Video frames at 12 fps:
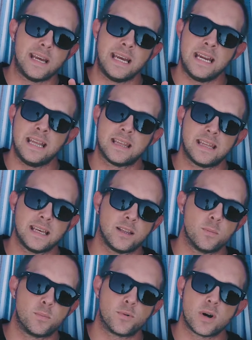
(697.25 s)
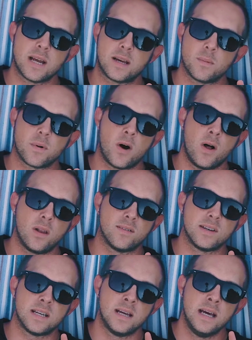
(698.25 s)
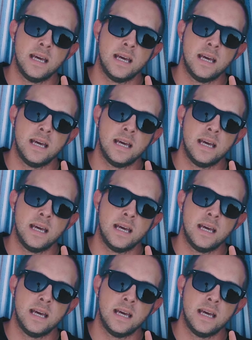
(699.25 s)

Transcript: anything, the breakup, all of it,